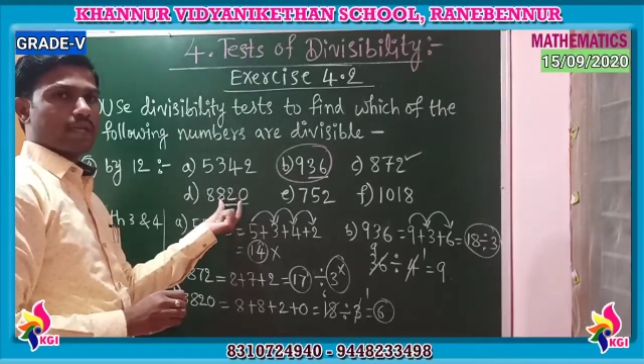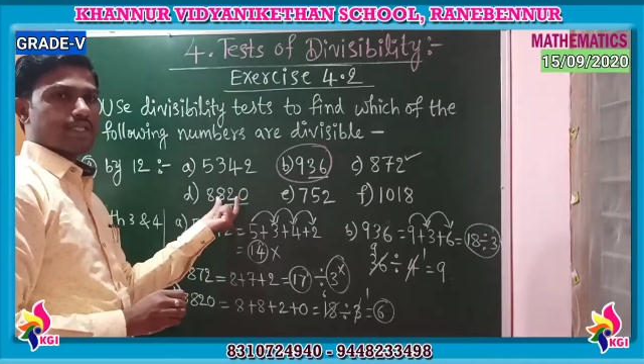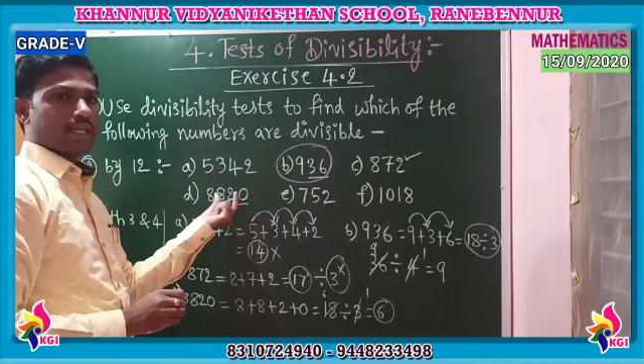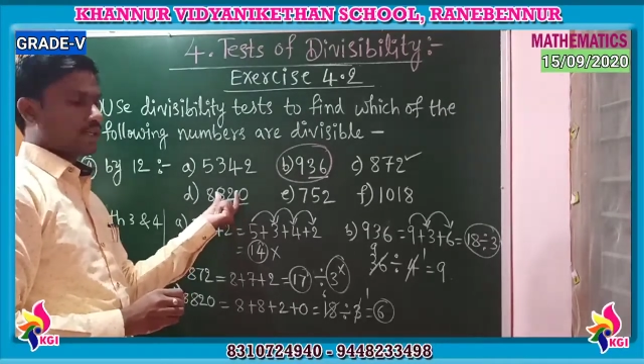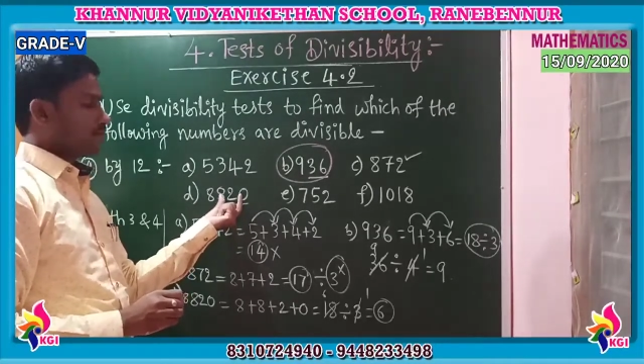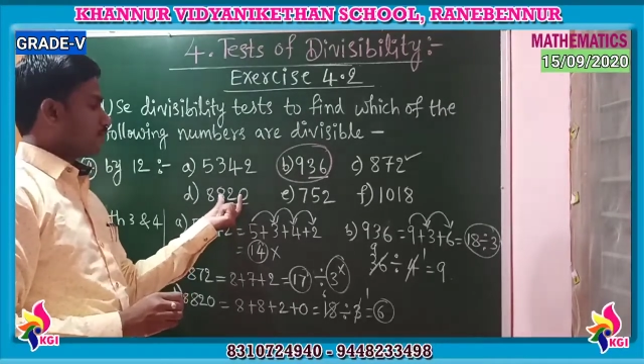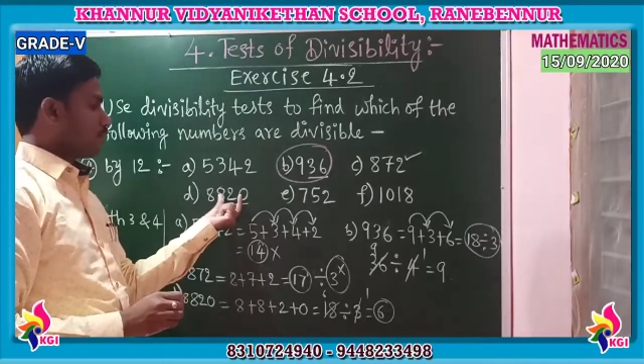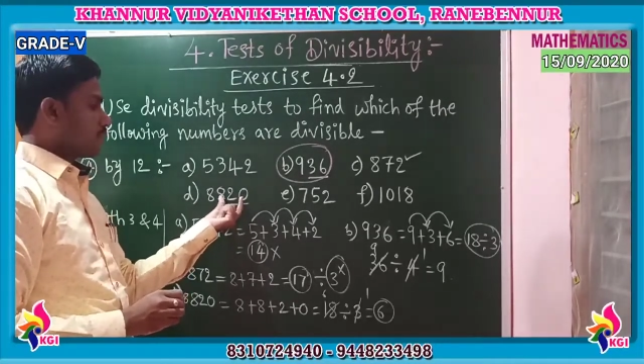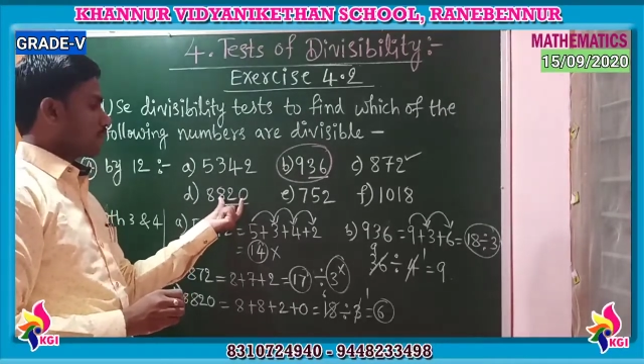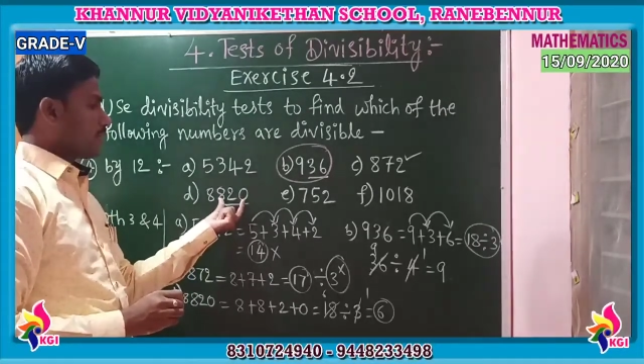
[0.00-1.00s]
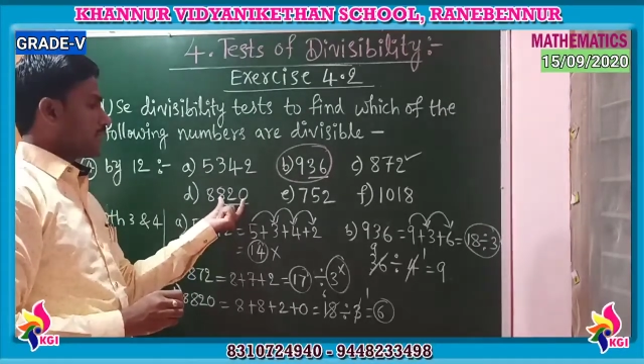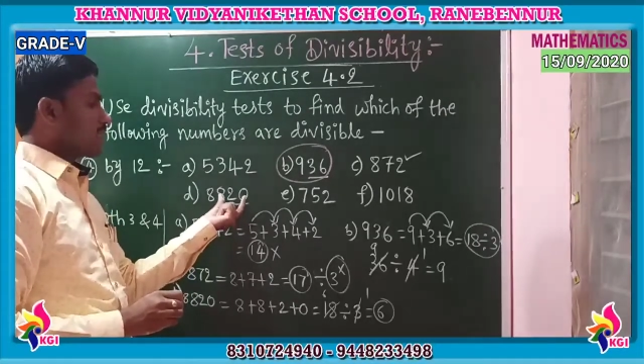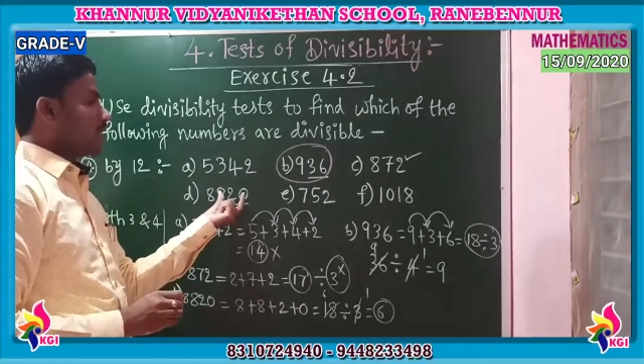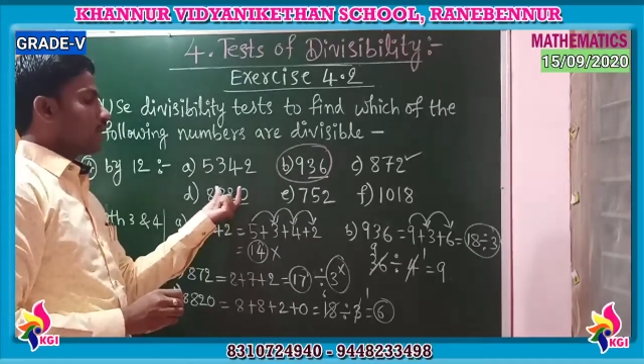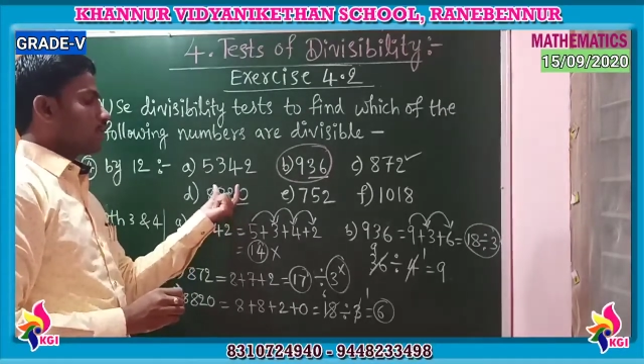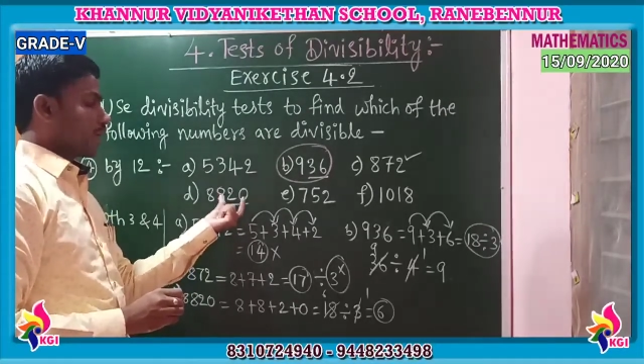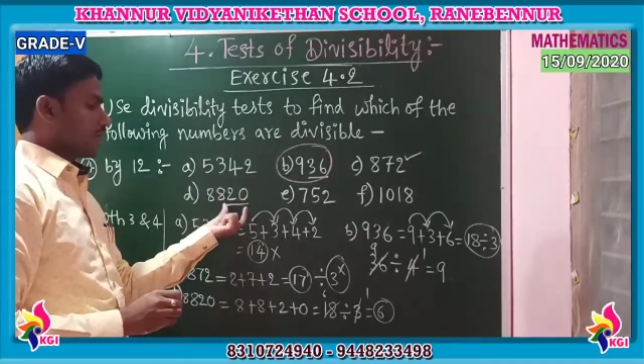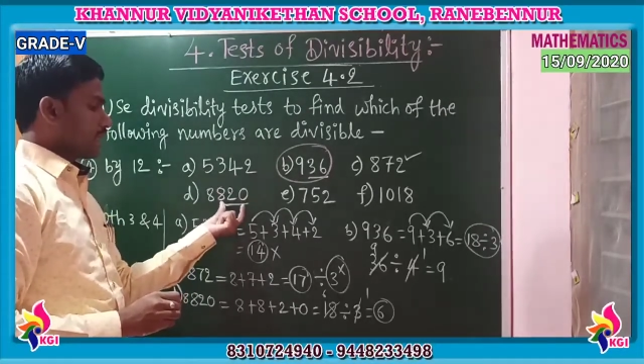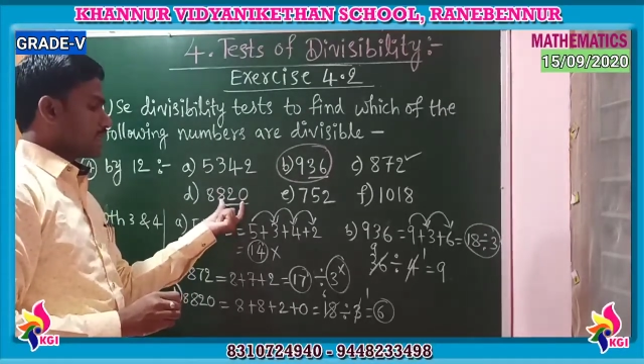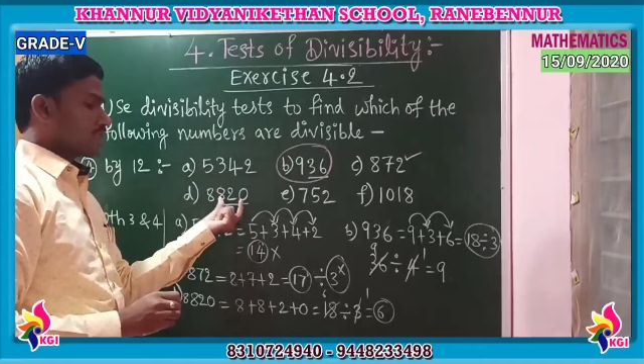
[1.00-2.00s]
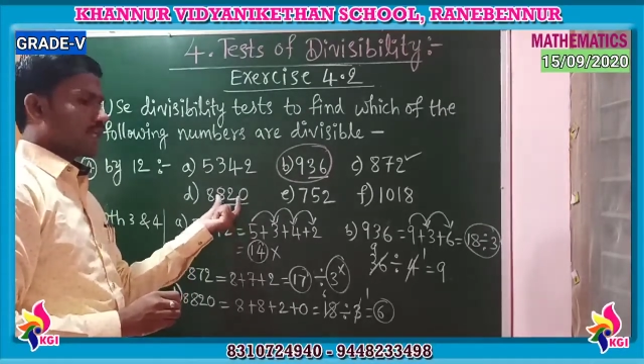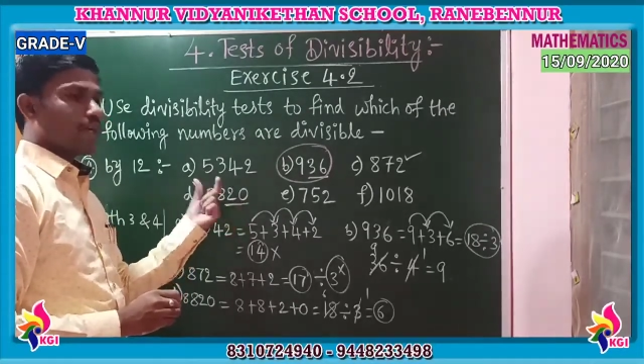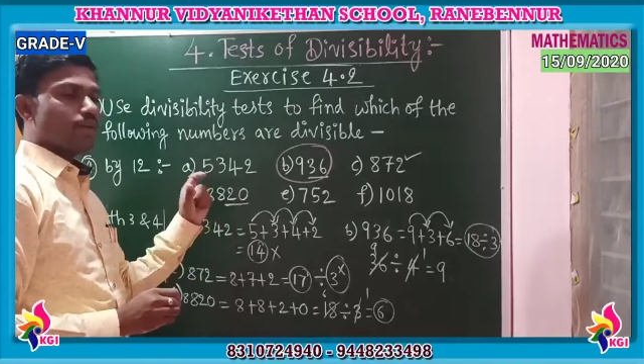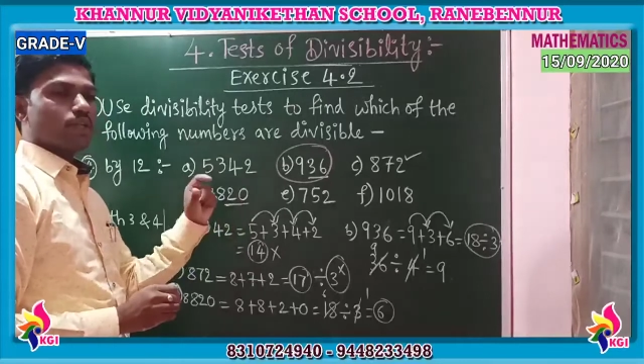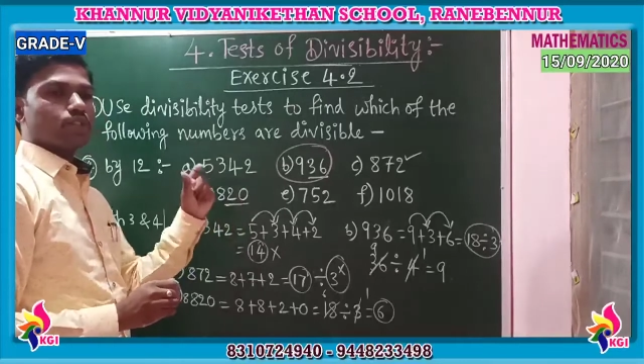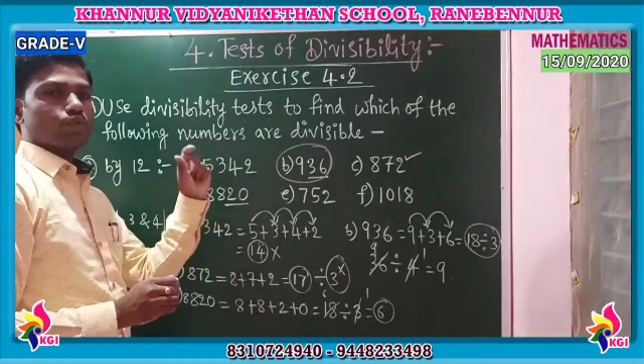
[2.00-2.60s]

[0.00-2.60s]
place and ones place 20 is there.